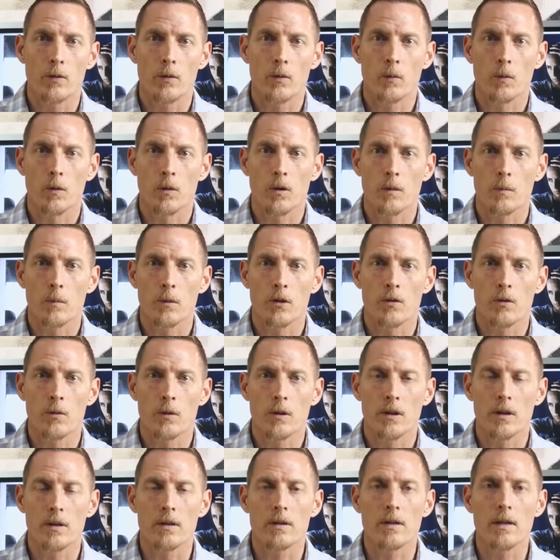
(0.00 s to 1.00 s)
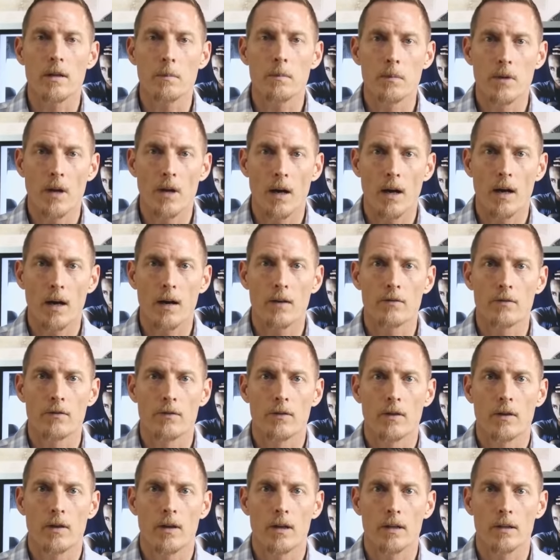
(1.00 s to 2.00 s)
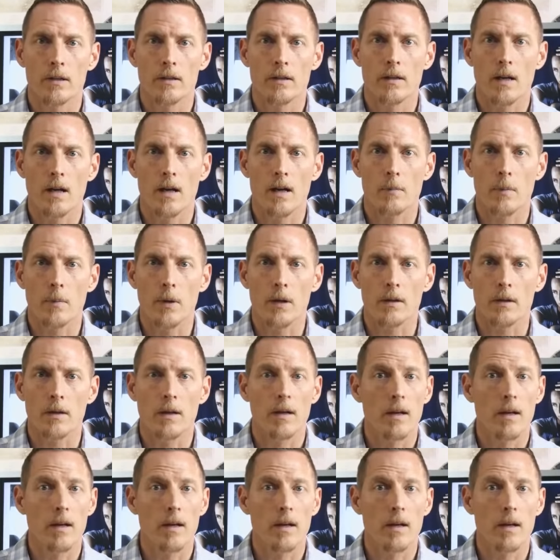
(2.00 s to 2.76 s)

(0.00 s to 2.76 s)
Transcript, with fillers: We're going to be doing a deep dive on the topic.